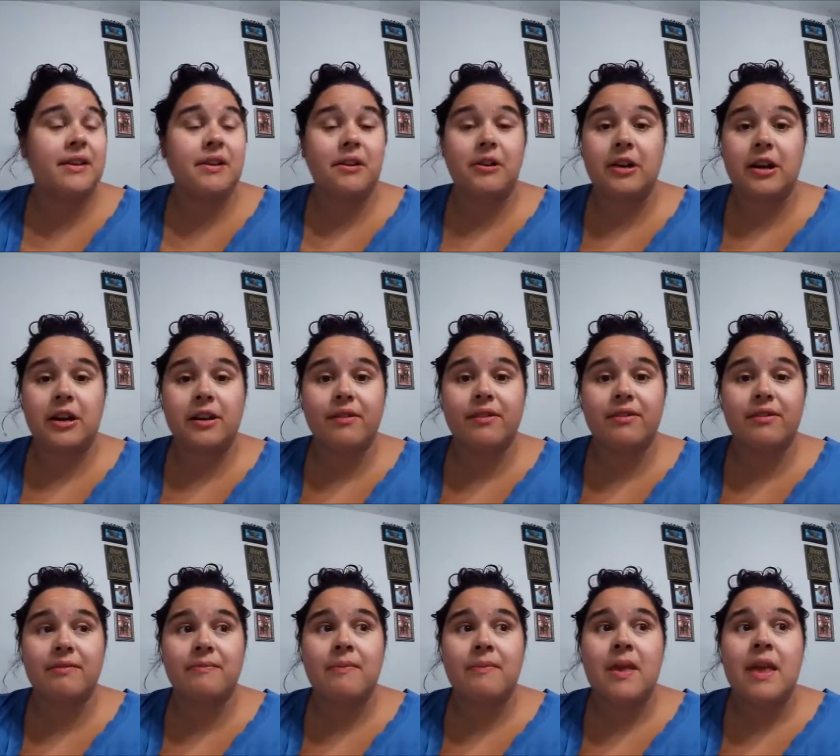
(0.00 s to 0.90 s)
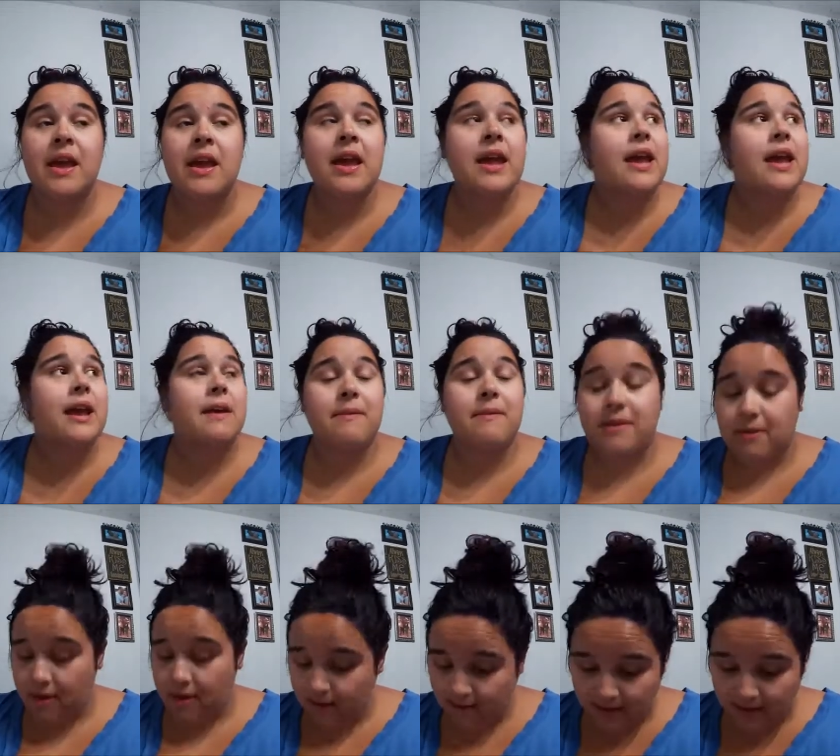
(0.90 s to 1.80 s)
degrees and we
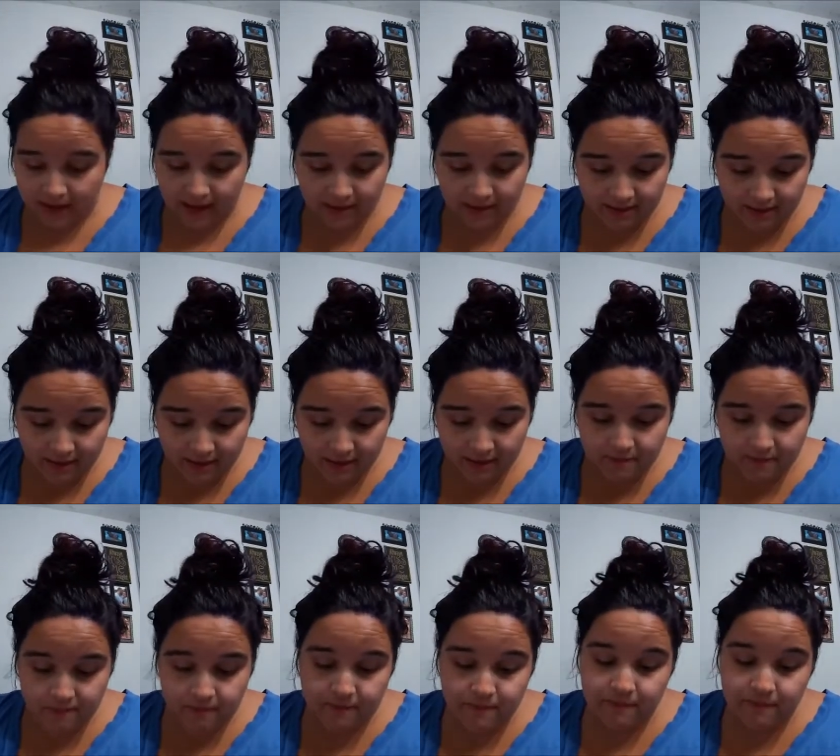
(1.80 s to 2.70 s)
don't have the AC on.